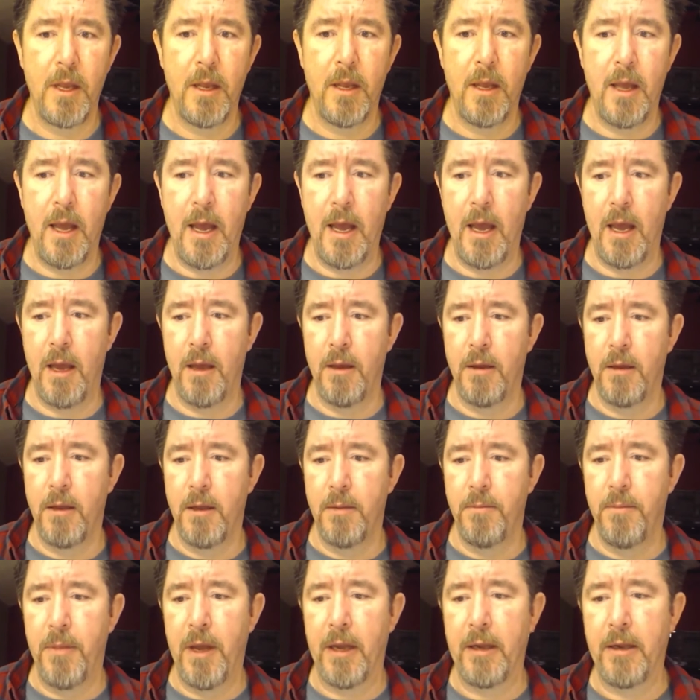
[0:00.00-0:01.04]

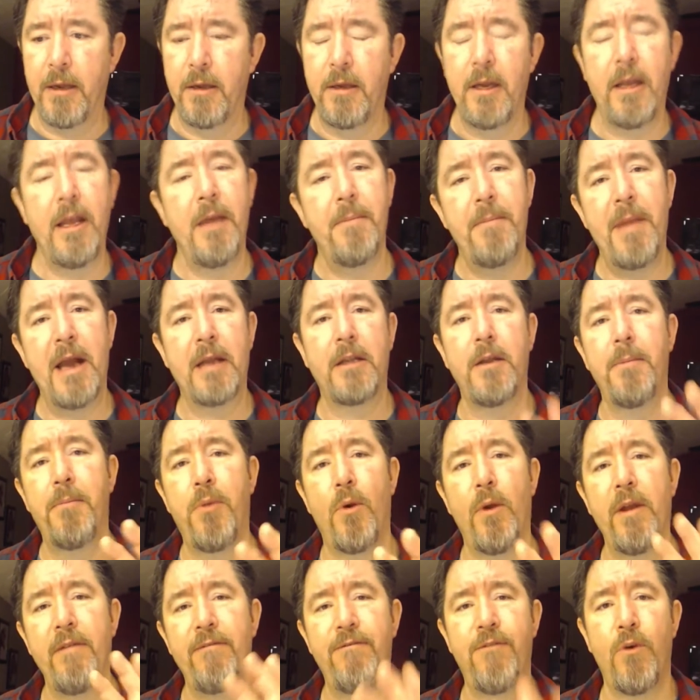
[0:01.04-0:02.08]
But to get back to
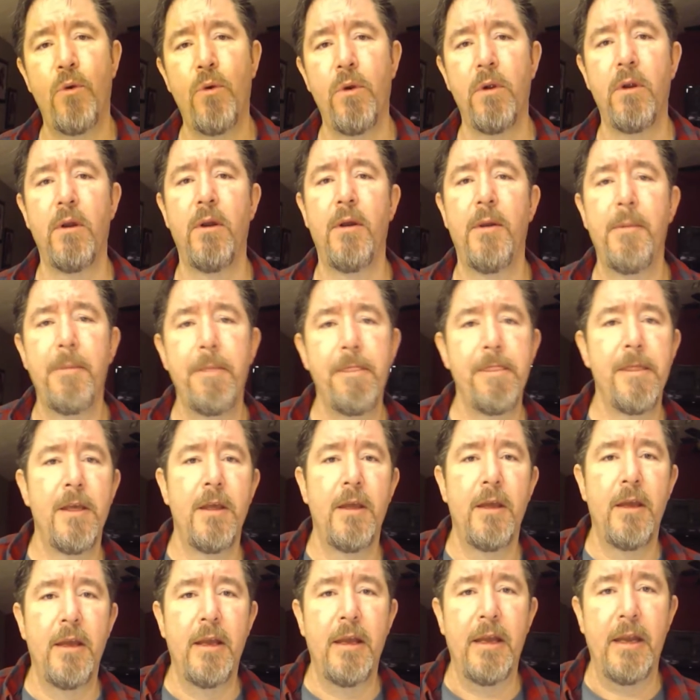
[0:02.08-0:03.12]
point 4,
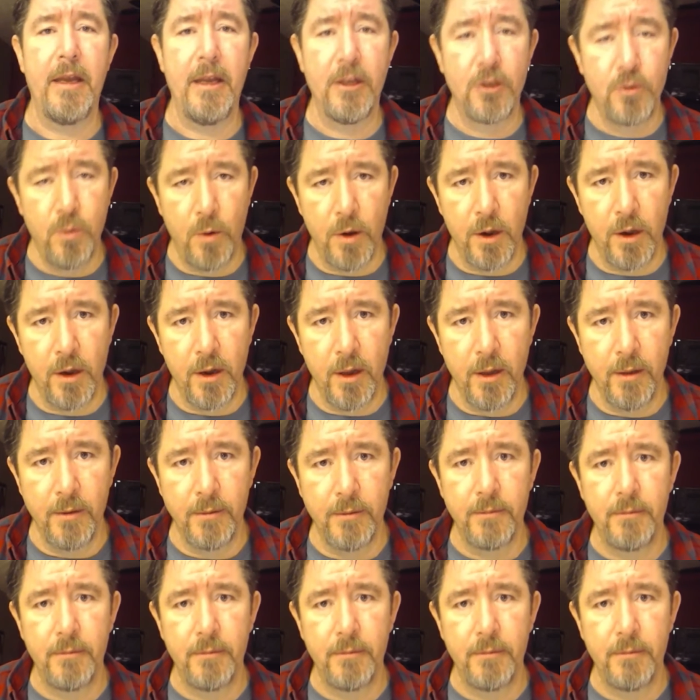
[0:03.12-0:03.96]
it is work.